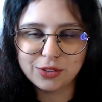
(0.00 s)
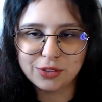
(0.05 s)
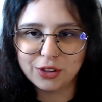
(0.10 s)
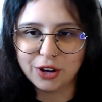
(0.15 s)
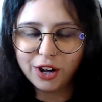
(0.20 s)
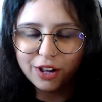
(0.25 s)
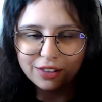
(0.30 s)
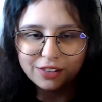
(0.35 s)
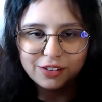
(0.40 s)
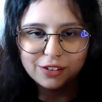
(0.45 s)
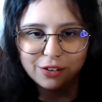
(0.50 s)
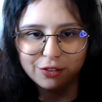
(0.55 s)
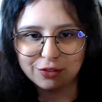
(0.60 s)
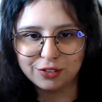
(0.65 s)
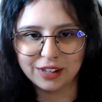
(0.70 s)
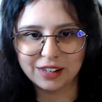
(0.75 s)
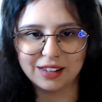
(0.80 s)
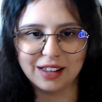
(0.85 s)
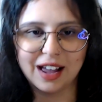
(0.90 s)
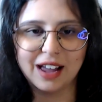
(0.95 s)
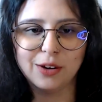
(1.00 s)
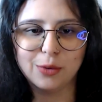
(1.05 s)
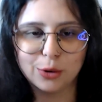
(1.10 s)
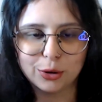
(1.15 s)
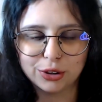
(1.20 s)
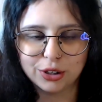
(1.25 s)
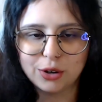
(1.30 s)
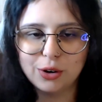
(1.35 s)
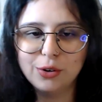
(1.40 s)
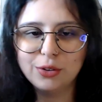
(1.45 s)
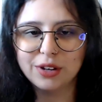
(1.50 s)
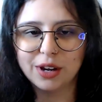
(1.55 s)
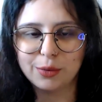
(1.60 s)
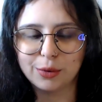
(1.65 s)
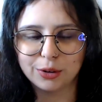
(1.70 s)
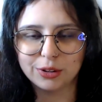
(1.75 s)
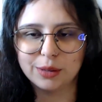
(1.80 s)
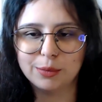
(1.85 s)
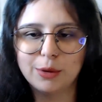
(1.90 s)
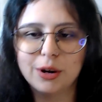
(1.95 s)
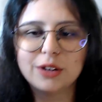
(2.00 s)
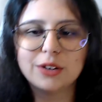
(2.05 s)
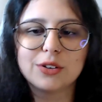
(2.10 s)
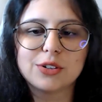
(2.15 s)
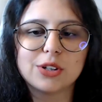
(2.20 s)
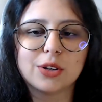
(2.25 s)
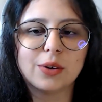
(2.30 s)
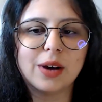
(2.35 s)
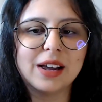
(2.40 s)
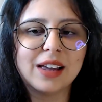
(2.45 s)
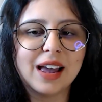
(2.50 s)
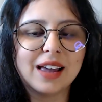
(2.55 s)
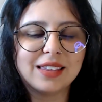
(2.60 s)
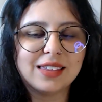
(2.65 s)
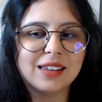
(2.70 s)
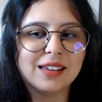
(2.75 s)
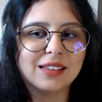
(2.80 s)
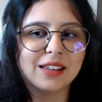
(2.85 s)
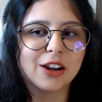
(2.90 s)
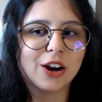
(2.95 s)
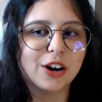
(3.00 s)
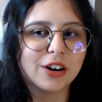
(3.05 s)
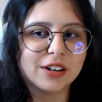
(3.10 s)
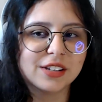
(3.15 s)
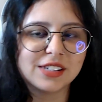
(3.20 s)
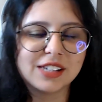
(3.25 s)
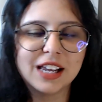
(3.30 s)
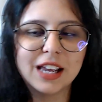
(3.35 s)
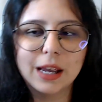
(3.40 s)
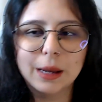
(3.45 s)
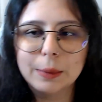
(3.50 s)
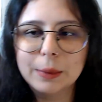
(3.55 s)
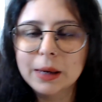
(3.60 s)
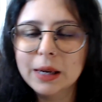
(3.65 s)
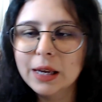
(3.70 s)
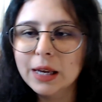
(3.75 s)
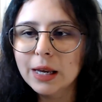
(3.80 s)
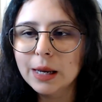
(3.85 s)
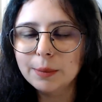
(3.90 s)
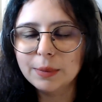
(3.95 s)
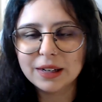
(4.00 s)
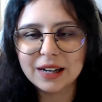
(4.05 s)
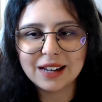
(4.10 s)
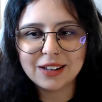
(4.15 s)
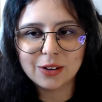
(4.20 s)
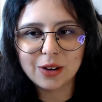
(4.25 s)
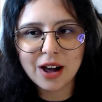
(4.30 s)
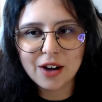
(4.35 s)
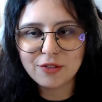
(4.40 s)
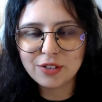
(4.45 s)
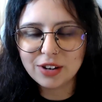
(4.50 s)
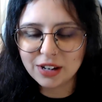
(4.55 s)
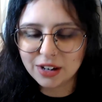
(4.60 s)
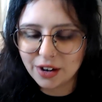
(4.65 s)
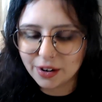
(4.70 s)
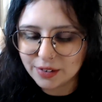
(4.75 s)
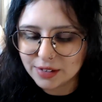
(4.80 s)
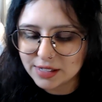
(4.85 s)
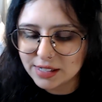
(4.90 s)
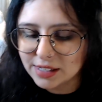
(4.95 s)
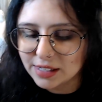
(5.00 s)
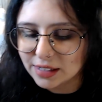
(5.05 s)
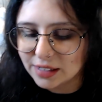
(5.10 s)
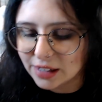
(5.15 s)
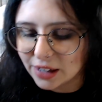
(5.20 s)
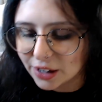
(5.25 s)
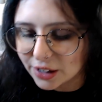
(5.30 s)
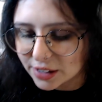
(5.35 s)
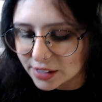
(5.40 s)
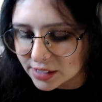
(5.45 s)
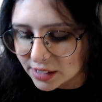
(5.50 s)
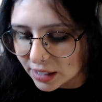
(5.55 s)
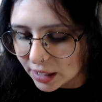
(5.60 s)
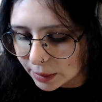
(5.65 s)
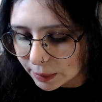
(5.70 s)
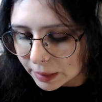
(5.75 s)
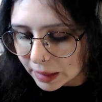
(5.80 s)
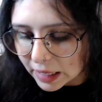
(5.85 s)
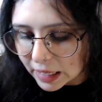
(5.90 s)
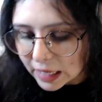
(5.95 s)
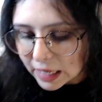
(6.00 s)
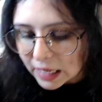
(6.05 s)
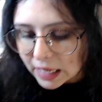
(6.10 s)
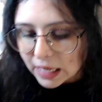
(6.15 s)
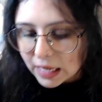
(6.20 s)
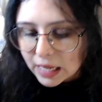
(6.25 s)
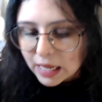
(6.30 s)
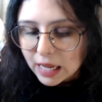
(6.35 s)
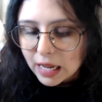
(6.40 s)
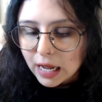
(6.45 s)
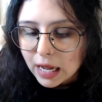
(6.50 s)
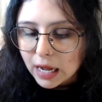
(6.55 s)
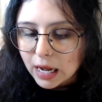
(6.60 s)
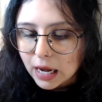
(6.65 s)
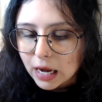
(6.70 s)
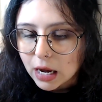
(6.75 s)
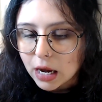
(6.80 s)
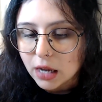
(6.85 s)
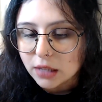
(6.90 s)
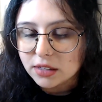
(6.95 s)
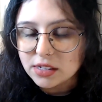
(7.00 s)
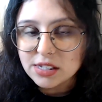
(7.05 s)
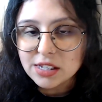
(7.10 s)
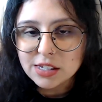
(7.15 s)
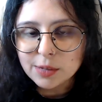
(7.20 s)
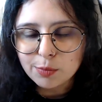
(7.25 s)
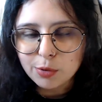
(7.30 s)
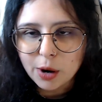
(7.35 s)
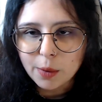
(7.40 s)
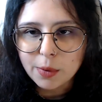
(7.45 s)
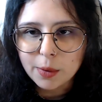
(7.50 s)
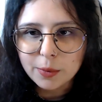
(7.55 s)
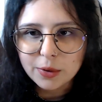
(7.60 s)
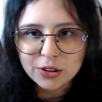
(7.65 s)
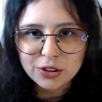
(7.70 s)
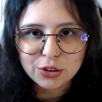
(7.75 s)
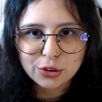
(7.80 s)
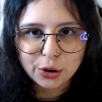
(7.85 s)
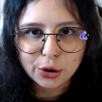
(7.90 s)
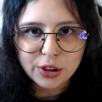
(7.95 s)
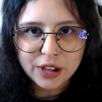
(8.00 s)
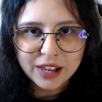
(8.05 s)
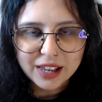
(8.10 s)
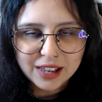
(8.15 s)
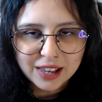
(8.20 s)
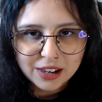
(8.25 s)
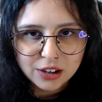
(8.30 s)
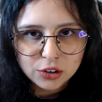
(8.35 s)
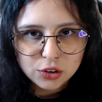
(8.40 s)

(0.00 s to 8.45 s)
thoughts of like, I wrote the code, I wrote the model, so I think they are the same, but I don't have any guarantee that they are the same. This is a problem with like